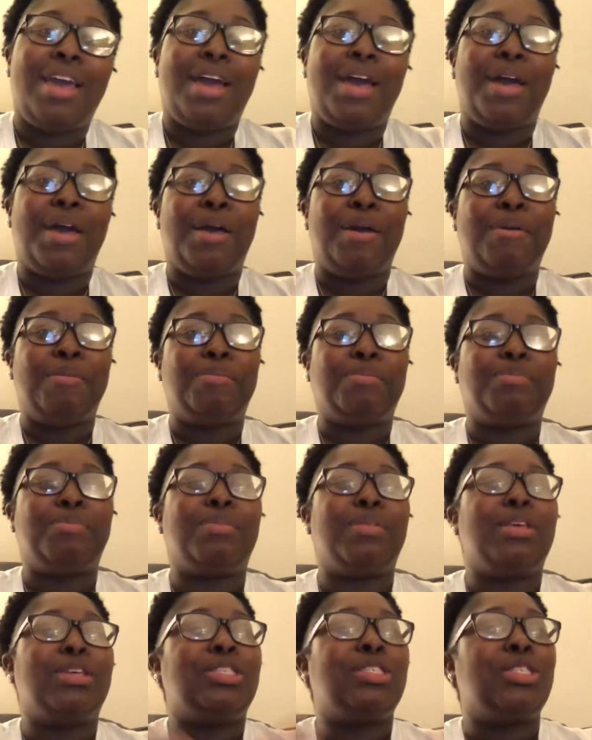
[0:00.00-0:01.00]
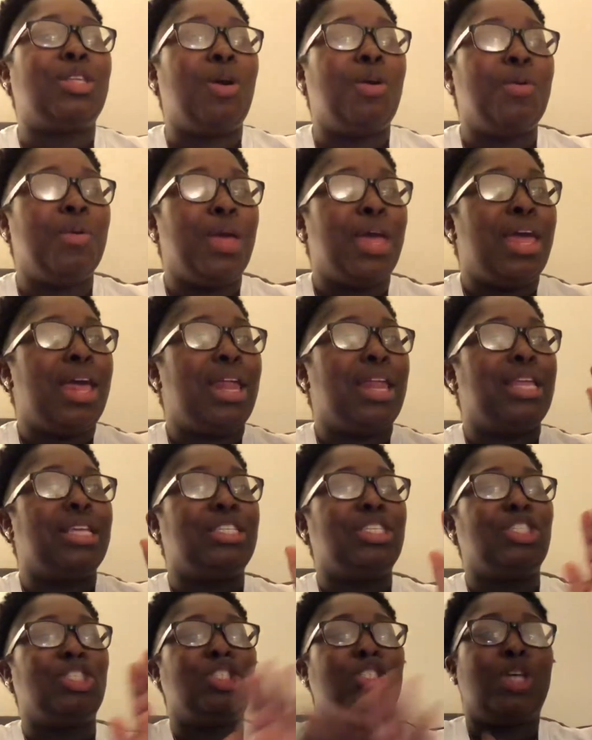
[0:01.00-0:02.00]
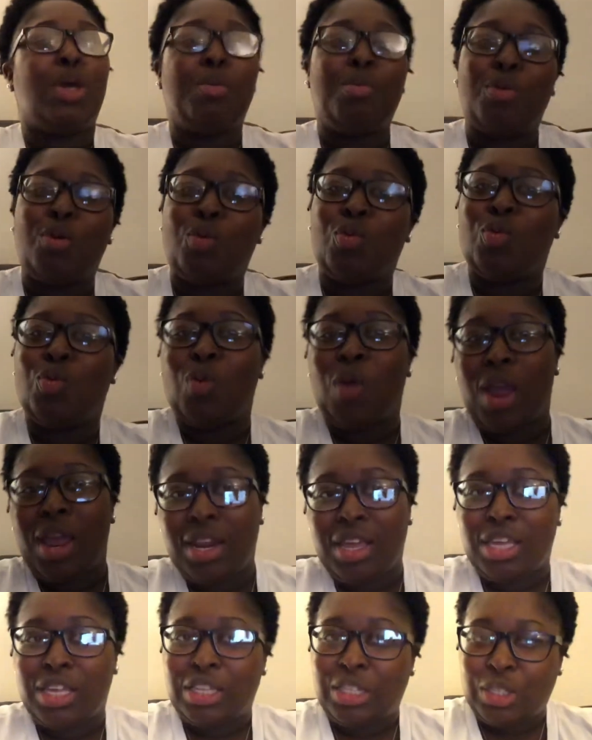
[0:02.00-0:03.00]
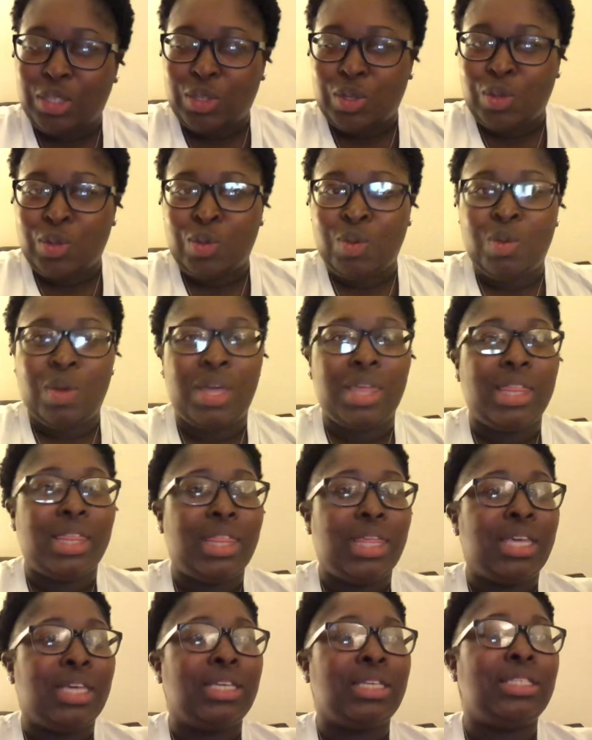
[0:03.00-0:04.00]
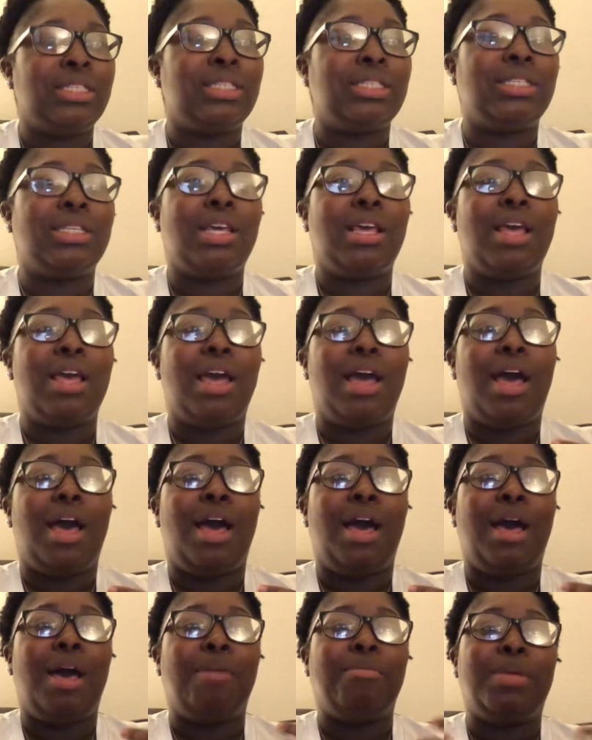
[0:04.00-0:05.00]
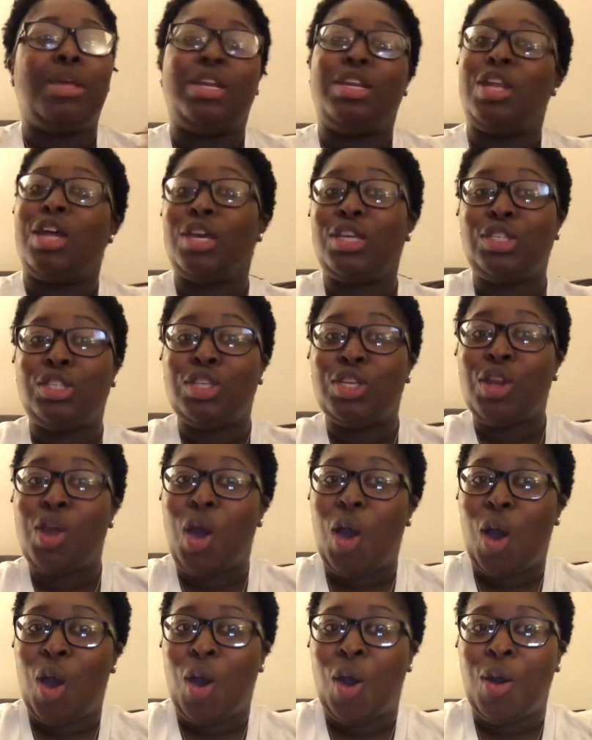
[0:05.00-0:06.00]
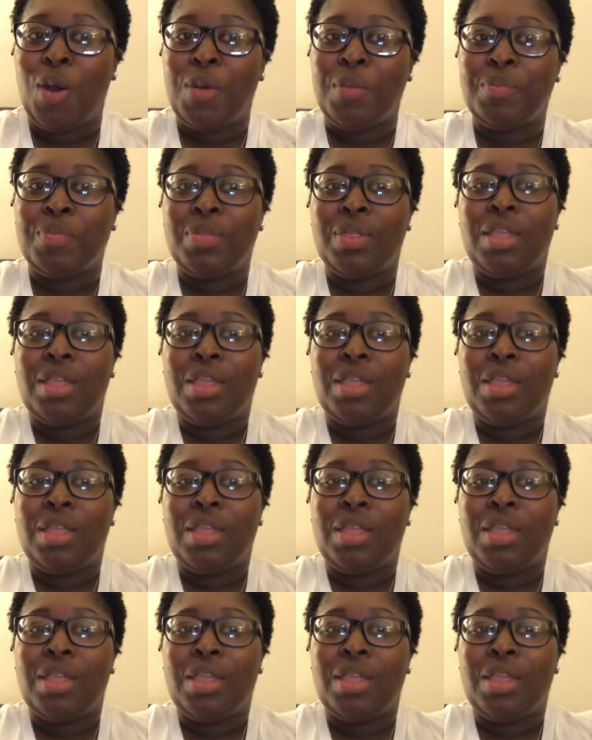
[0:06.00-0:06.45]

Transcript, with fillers: Um, so let's jump right into this um, induction haul.